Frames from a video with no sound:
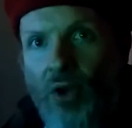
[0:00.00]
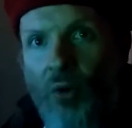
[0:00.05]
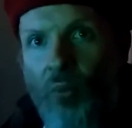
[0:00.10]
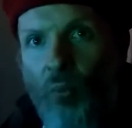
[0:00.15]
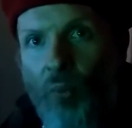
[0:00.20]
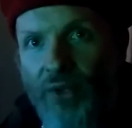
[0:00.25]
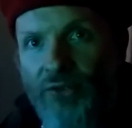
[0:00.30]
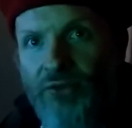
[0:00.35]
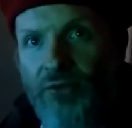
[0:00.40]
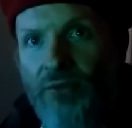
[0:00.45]

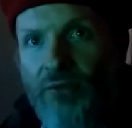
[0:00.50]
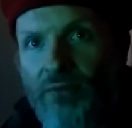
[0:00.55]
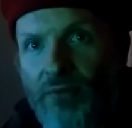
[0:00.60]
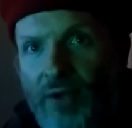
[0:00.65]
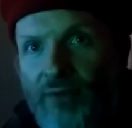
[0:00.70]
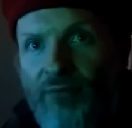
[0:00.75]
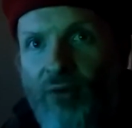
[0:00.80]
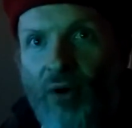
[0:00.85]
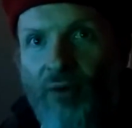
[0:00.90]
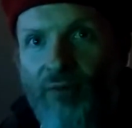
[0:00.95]
1, 2,
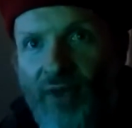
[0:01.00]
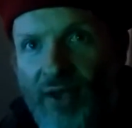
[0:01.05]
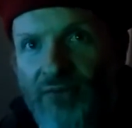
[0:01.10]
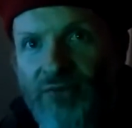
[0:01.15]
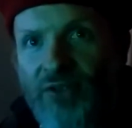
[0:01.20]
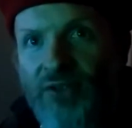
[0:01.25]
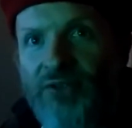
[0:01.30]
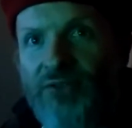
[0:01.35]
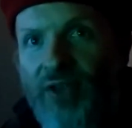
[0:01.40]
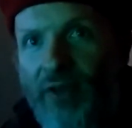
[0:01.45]
3, 4, 5,
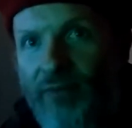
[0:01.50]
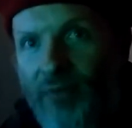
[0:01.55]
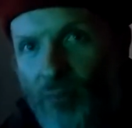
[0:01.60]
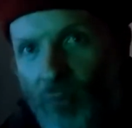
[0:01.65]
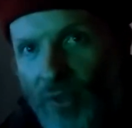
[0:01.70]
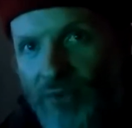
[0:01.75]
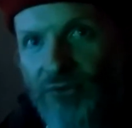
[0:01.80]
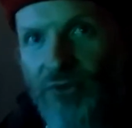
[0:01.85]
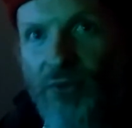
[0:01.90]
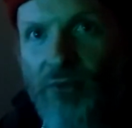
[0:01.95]
6, 7.
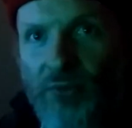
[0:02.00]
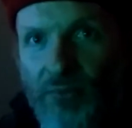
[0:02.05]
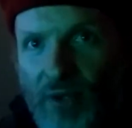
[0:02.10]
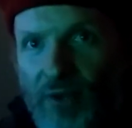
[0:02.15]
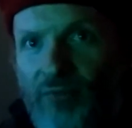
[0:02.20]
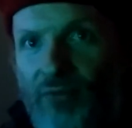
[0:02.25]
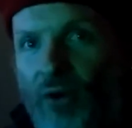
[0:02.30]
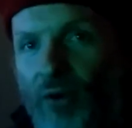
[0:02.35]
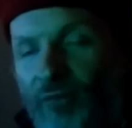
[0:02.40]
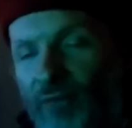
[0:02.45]
1, 2,
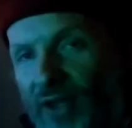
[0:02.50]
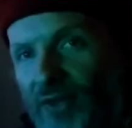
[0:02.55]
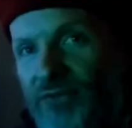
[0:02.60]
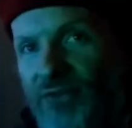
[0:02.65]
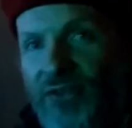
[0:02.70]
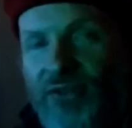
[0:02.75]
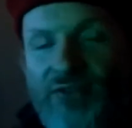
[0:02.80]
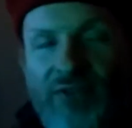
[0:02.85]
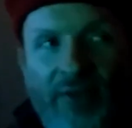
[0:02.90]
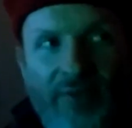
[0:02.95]
3, 4, 5,
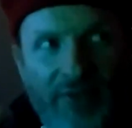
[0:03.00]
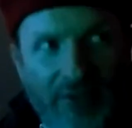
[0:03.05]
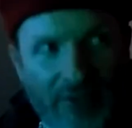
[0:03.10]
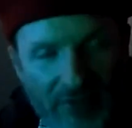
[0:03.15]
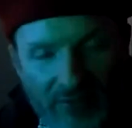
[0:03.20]
6, 7.